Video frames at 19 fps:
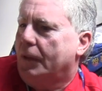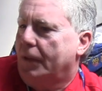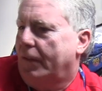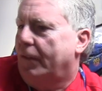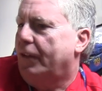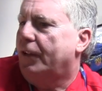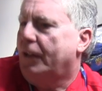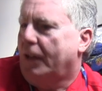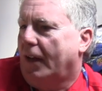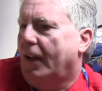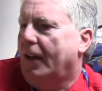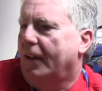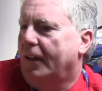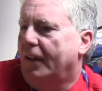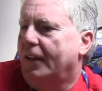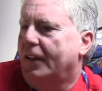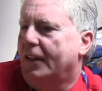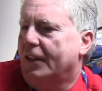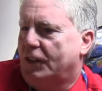Believe it or not,
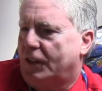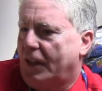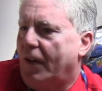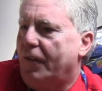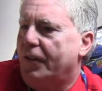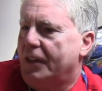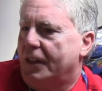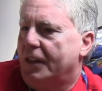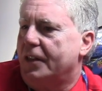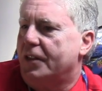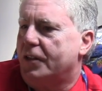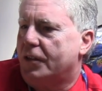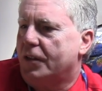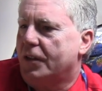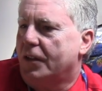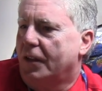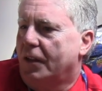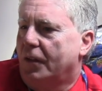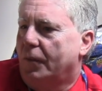in the 70s,
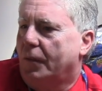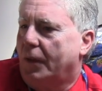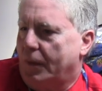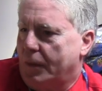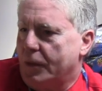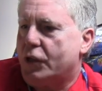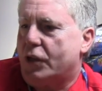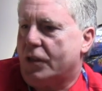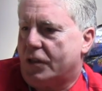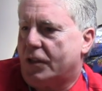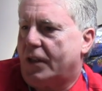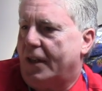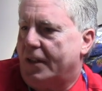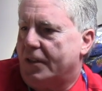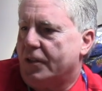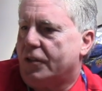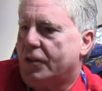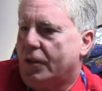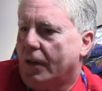when it was just
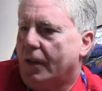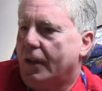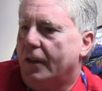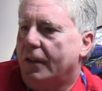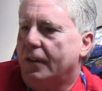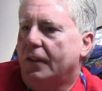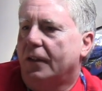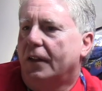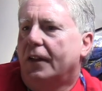getting started.